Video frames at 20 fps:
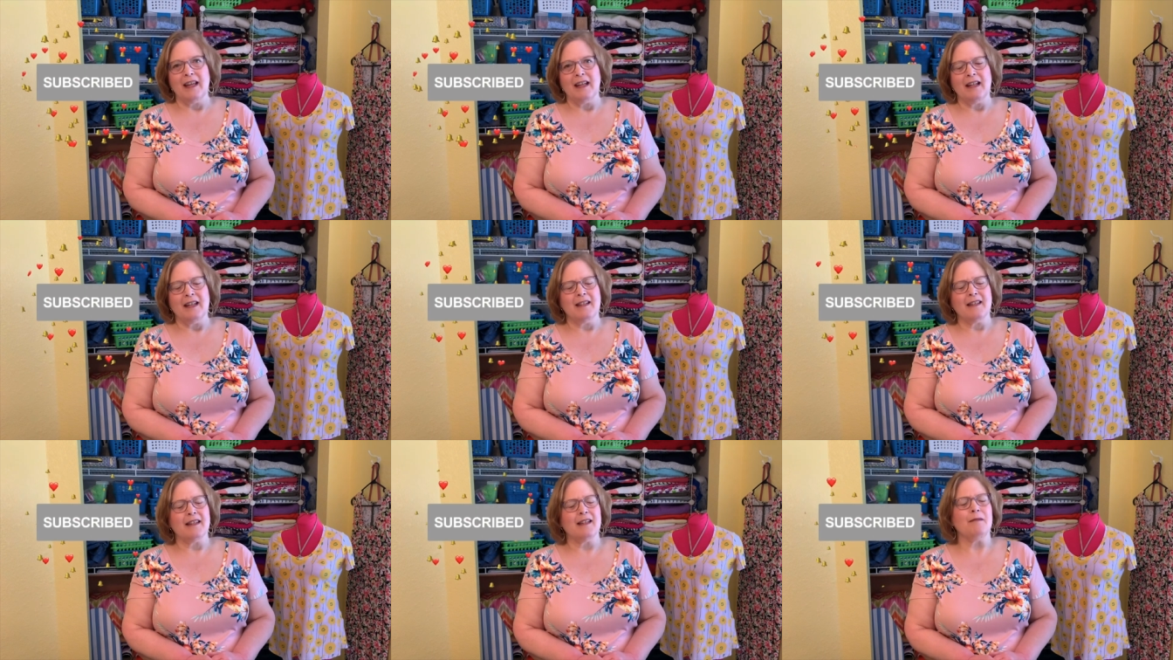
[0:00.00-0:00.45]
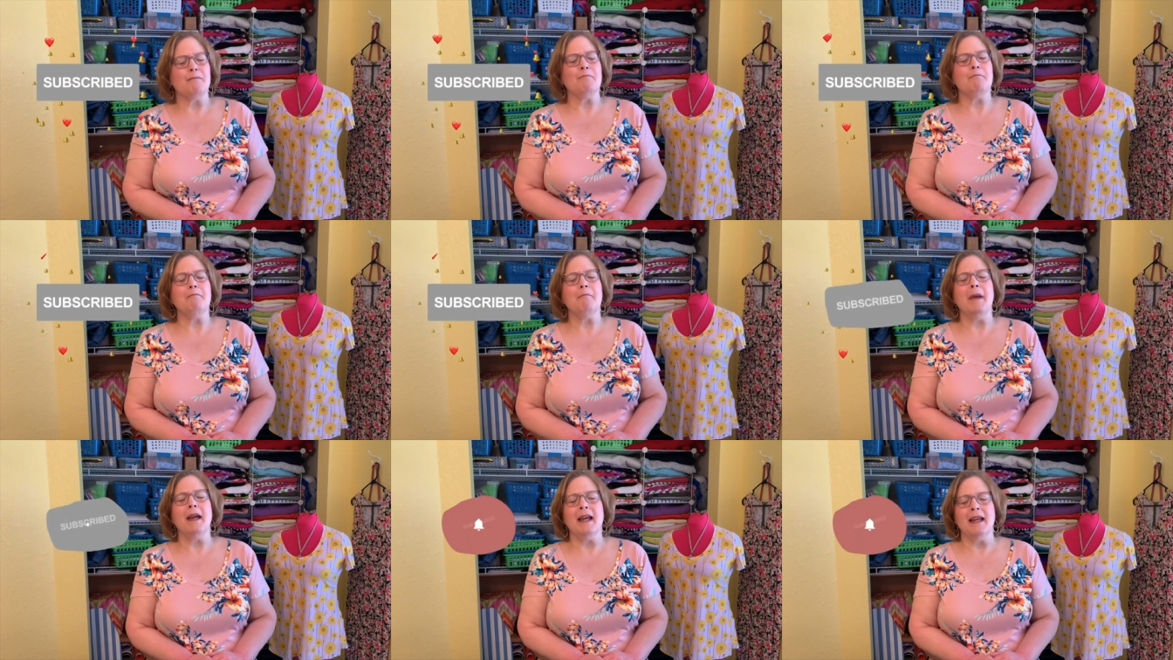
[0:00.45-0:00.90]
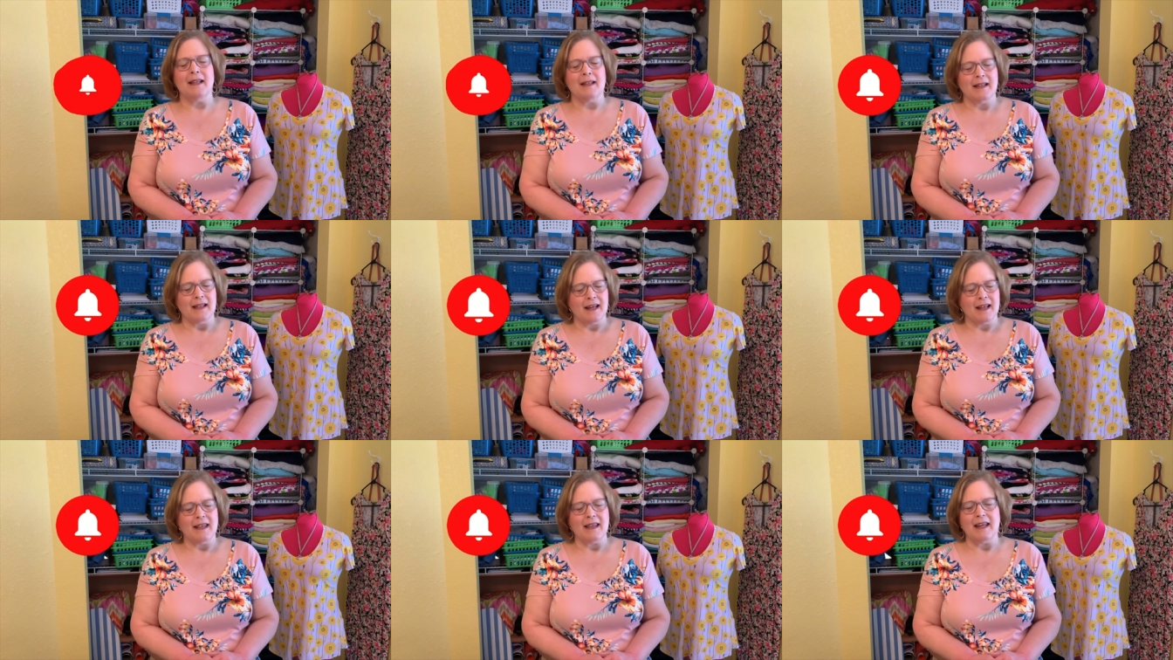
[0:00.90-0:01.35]
and it's an
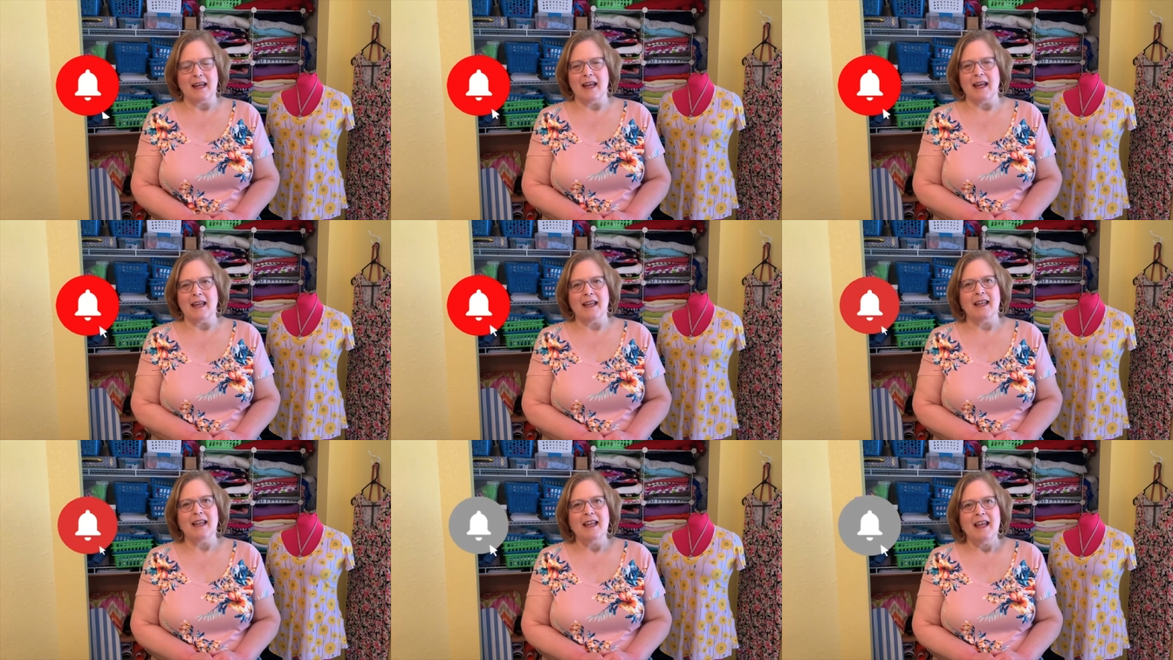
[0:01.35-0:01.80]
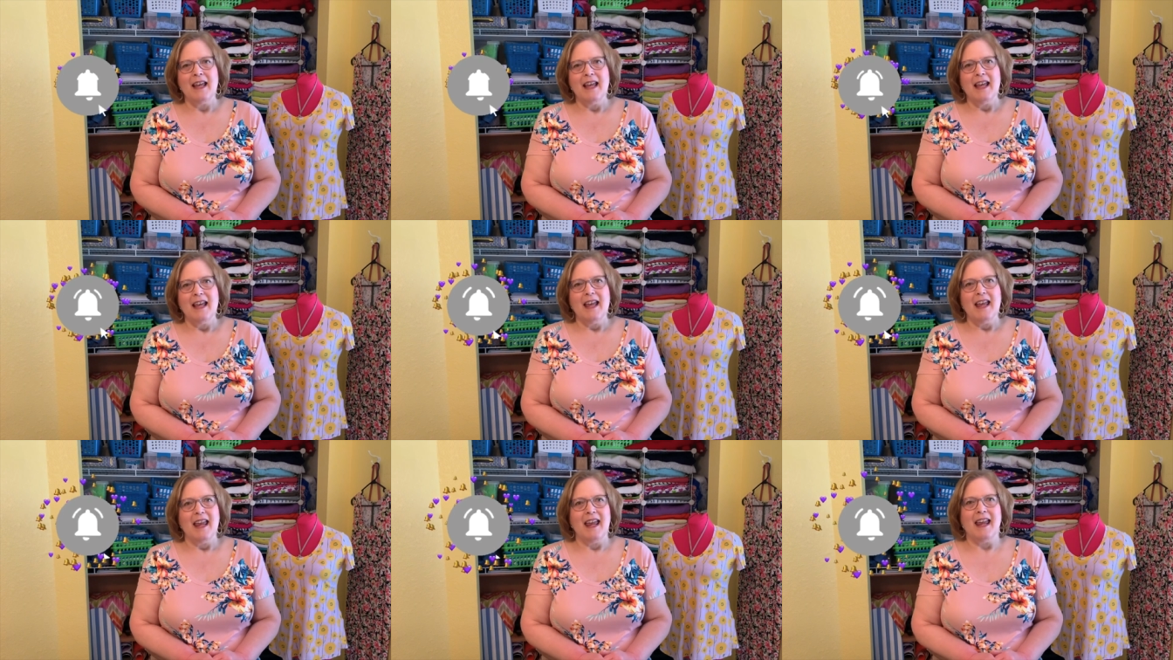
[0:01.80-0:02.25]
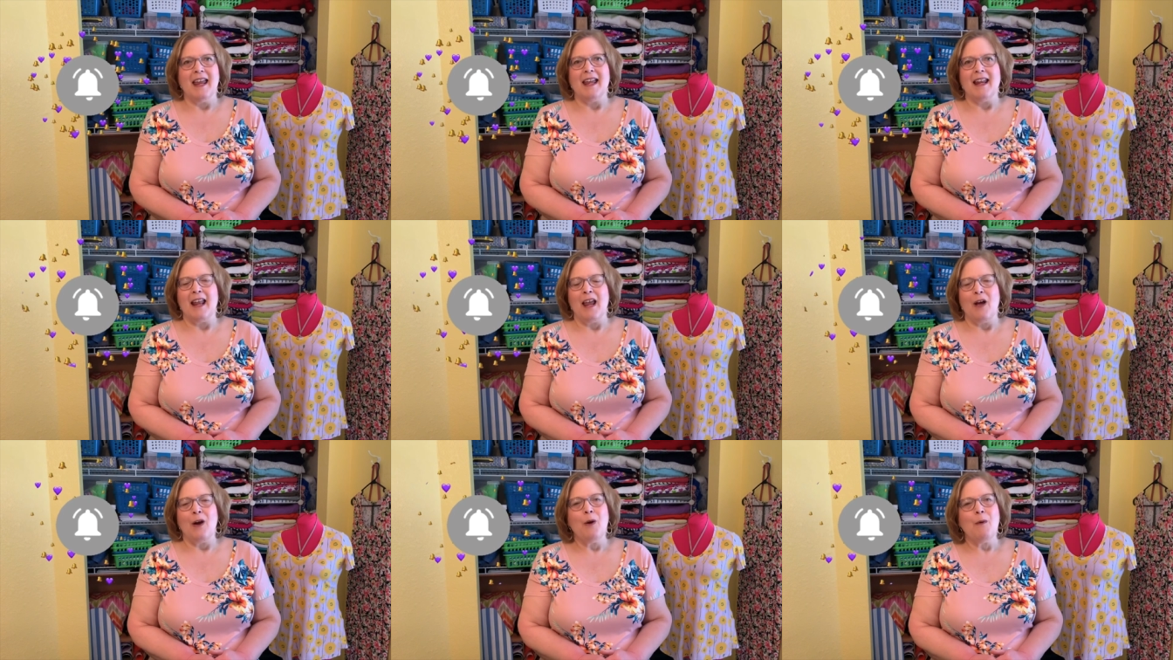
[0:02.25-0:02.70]
amazing thing.
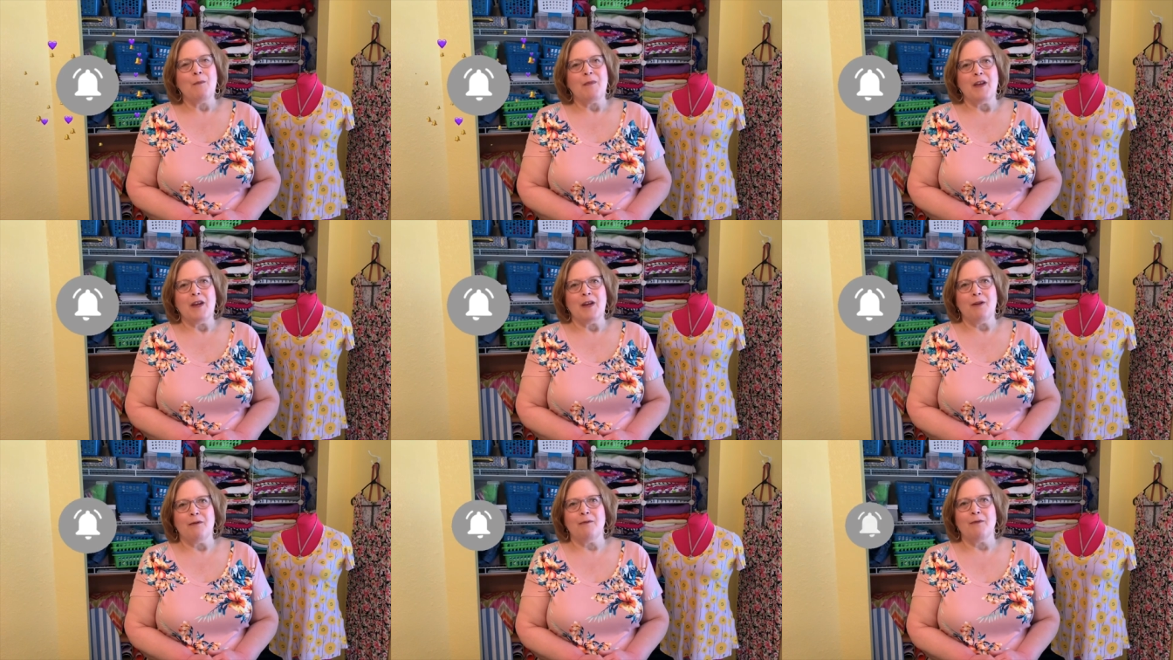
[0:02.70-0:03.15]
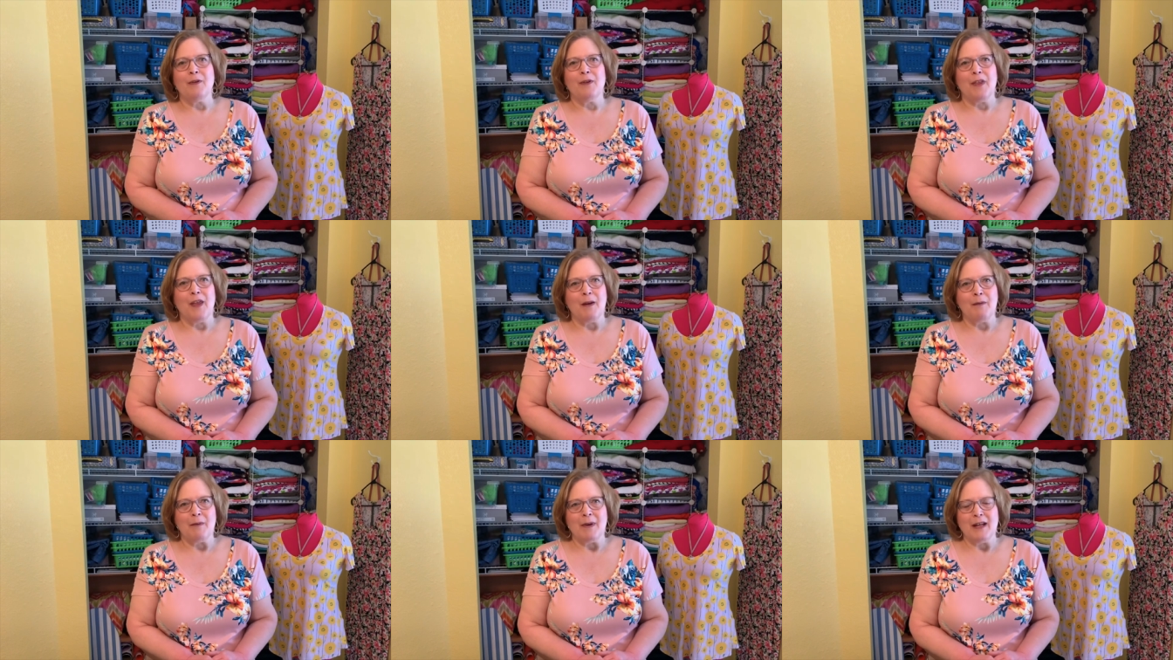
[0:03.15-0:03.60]
And I hope that you feel that way